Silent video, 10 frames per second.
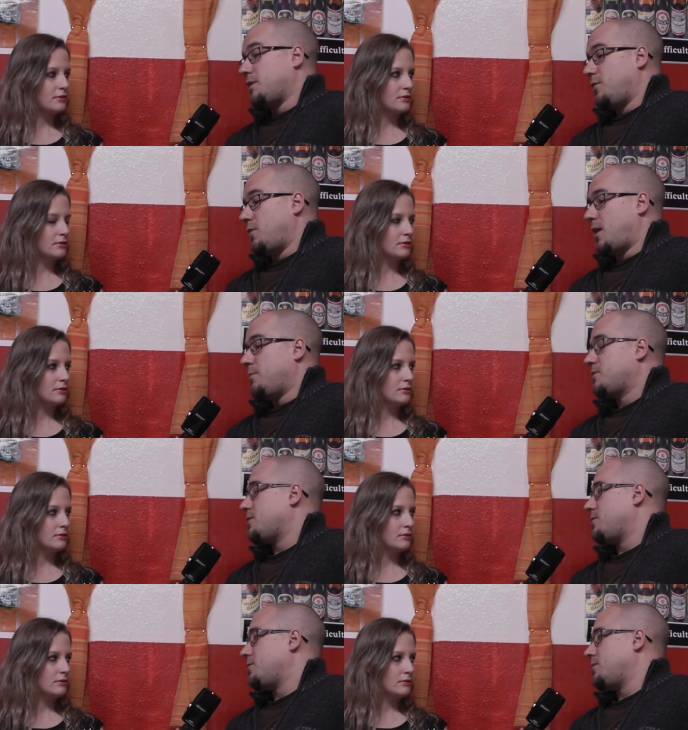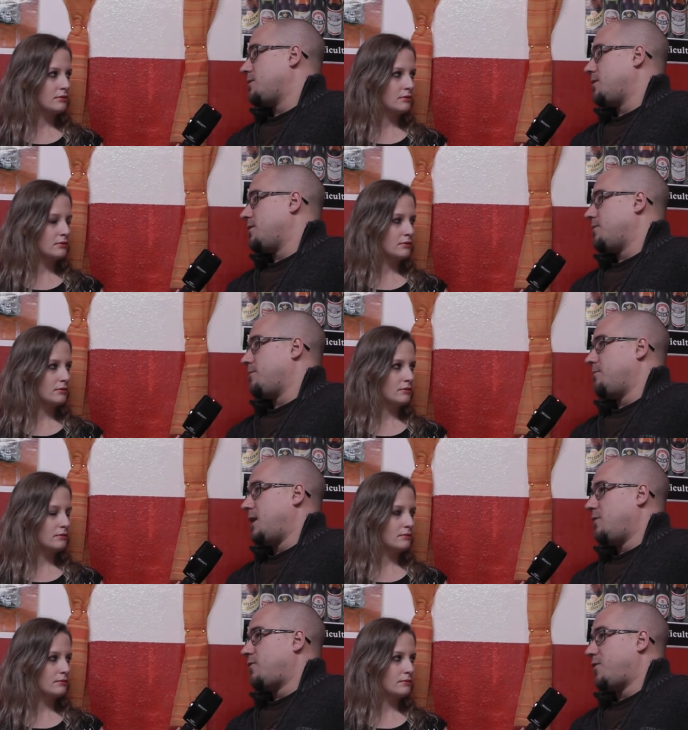Speaker 1: the new album so the
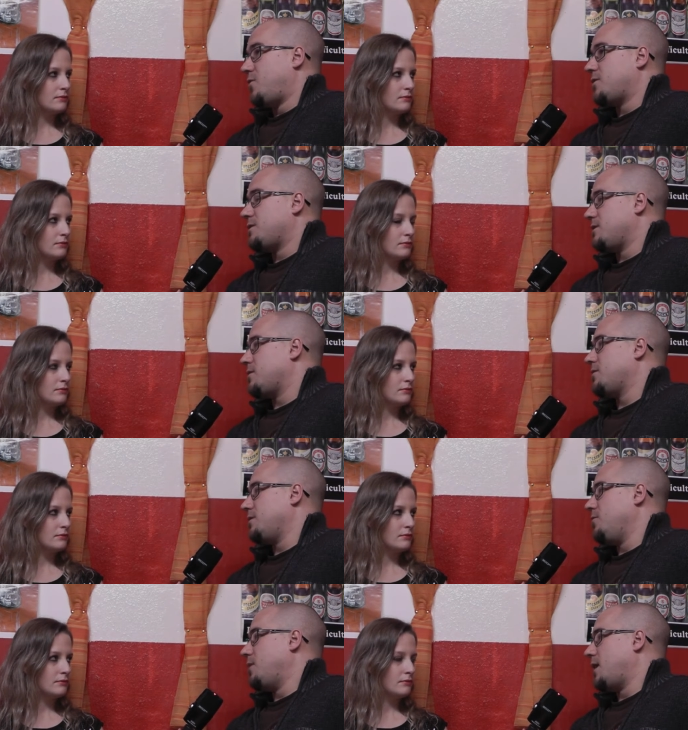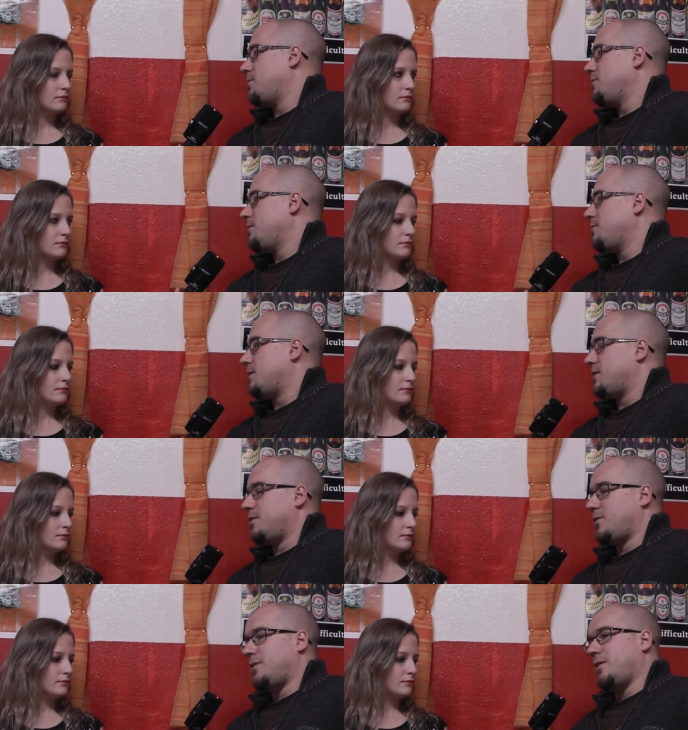main focus is on the new album but you
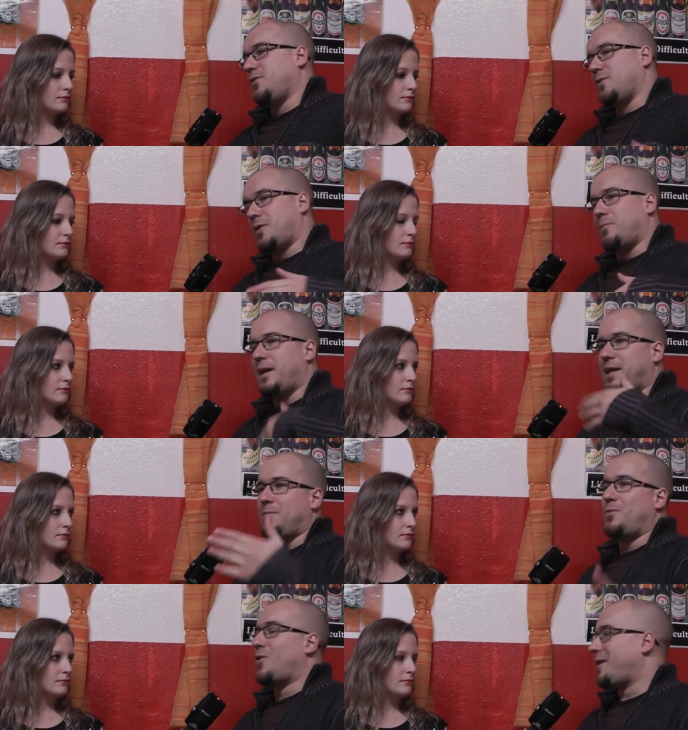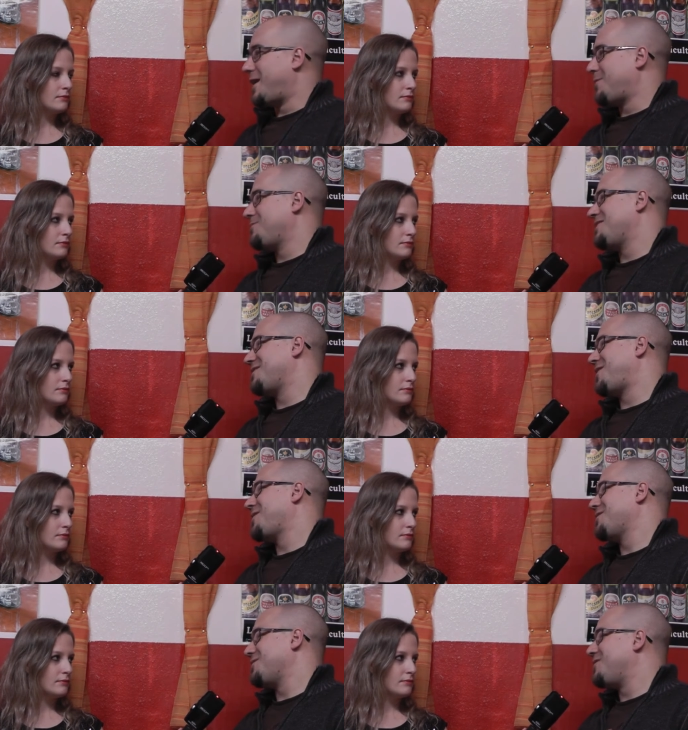know if you are making more albums it's
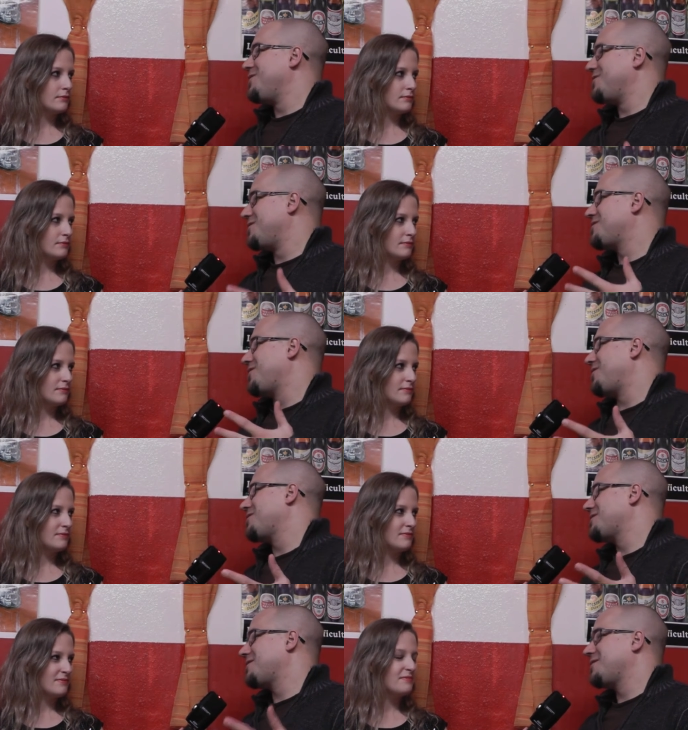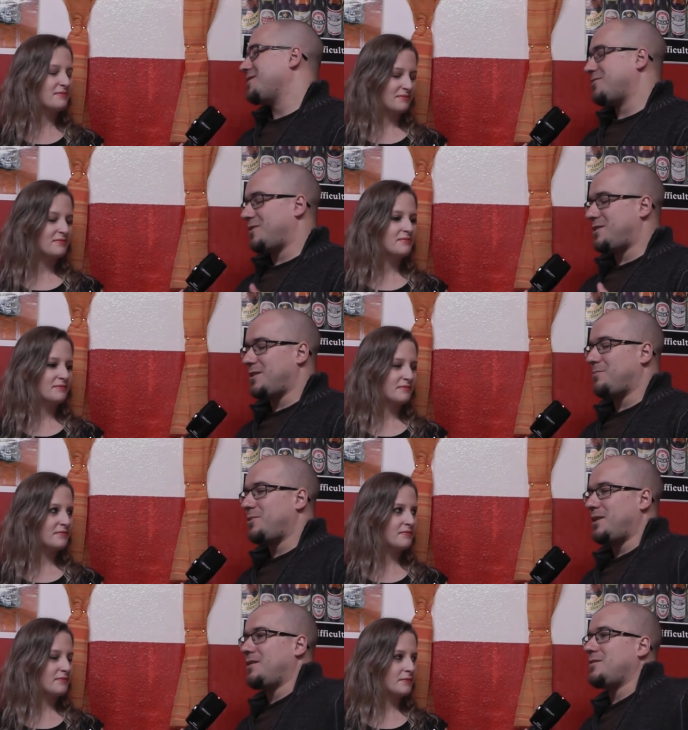harder to choose the songs of which you can
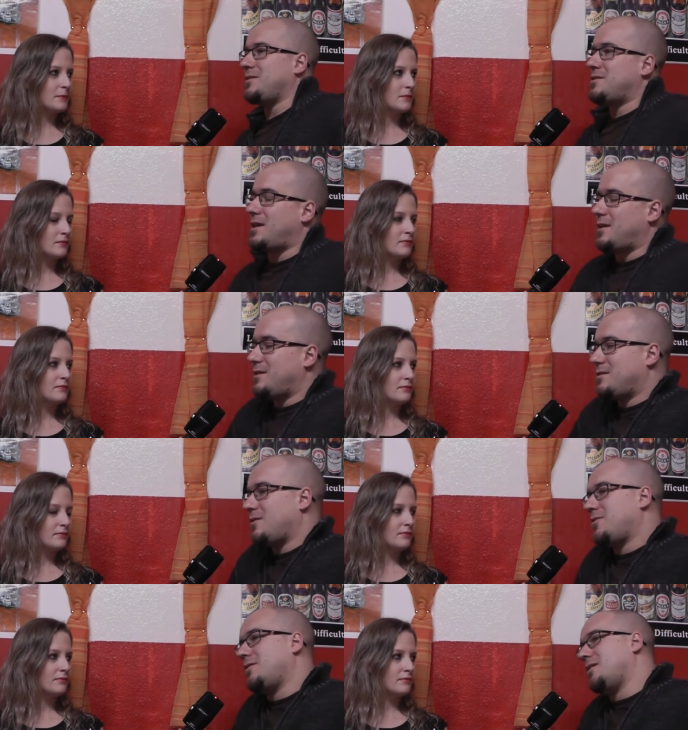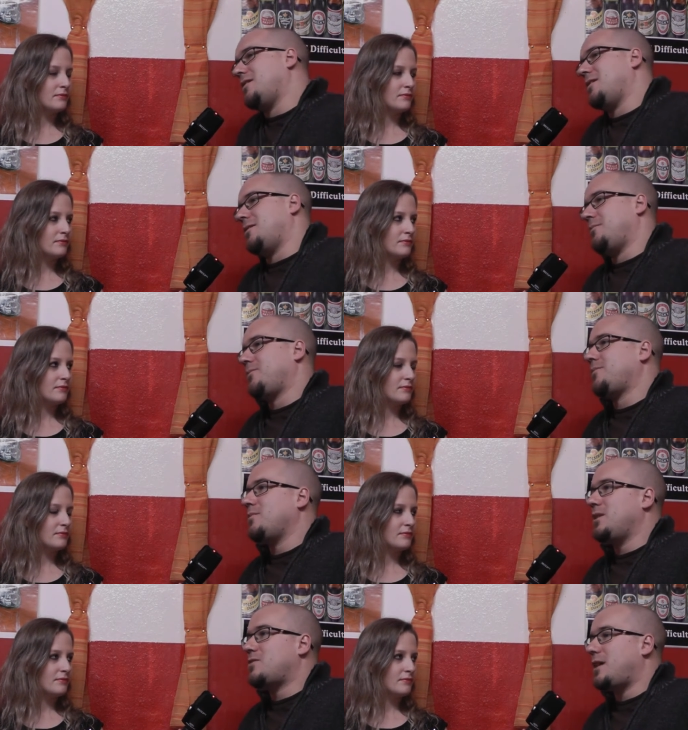put into the set list so um,
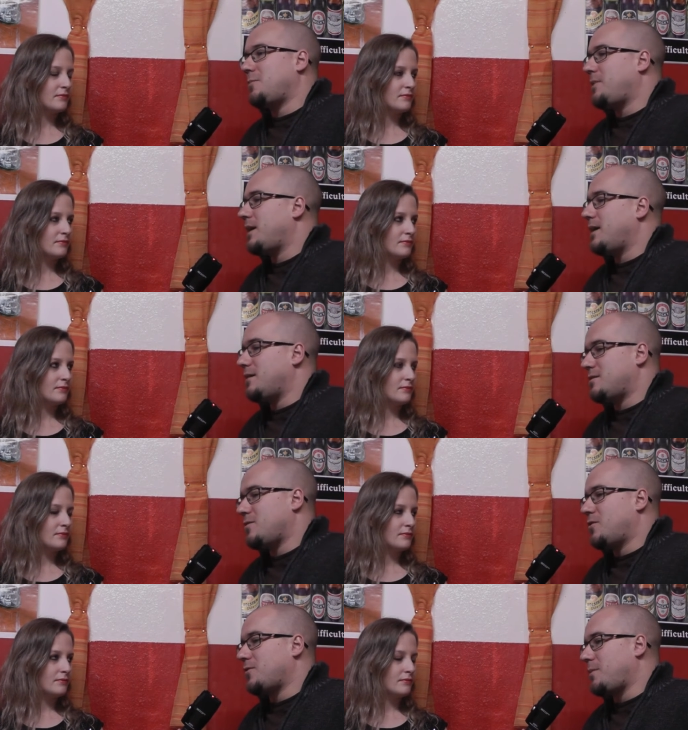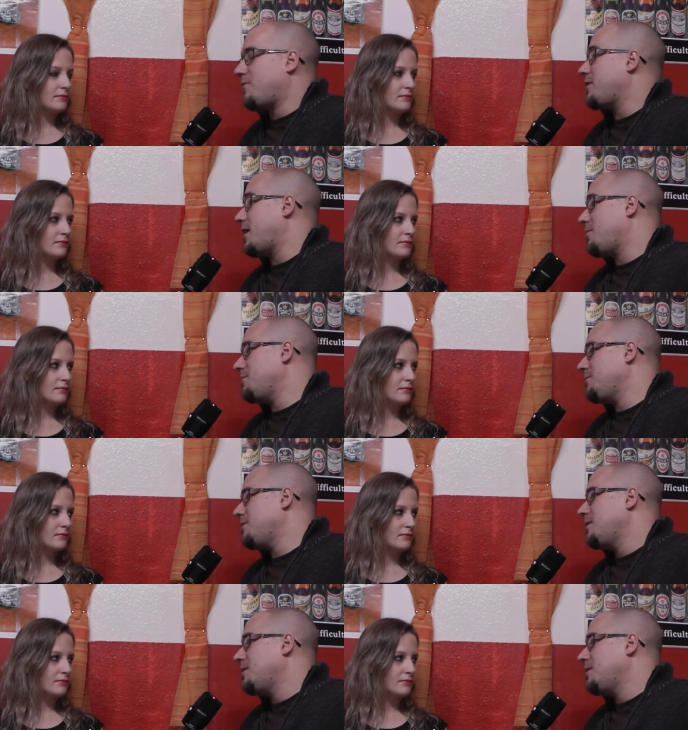we try to play songs from every album